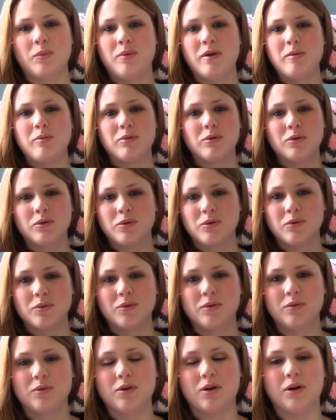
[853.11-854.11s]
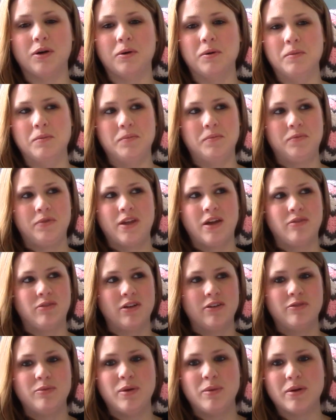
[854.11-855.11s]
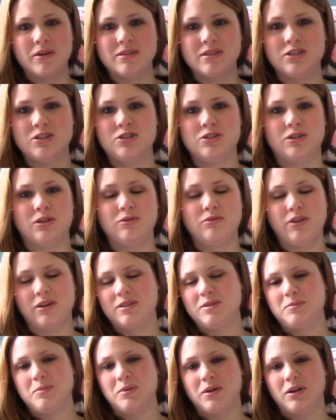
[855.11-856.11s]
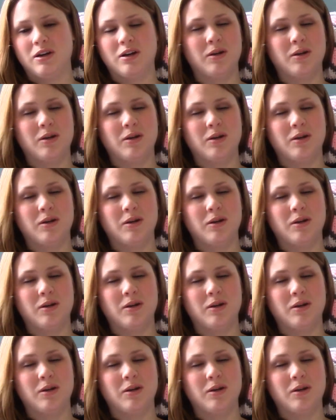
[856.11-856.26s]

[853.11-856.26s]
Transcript: people have left me messages on Facebook,